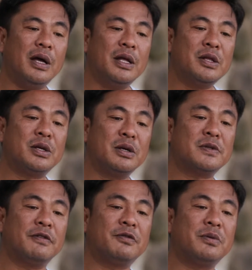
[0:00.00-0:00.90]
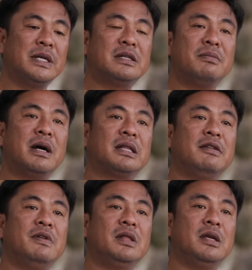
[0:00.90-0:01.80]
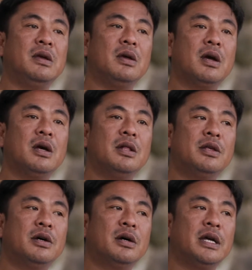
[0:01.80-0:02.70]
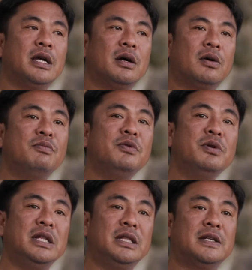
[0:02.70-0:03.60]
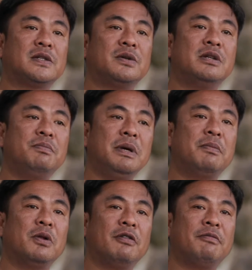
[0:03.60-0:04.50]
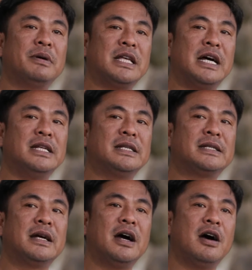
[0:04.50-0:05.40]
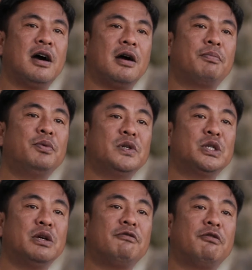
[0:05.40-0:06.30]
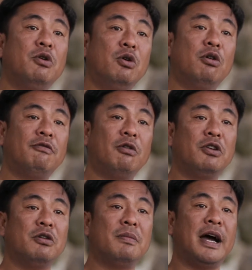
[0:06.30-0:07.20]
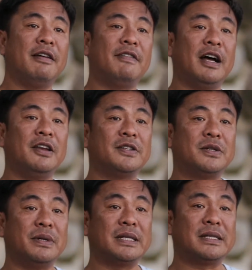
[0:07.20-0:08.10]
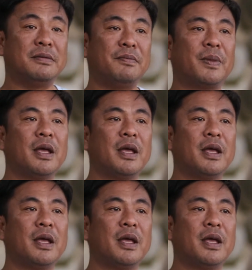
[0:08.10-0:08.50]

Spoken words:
in terms of tourism activity, the communities or the people of Batanes are pushing for low volume, high value tourism.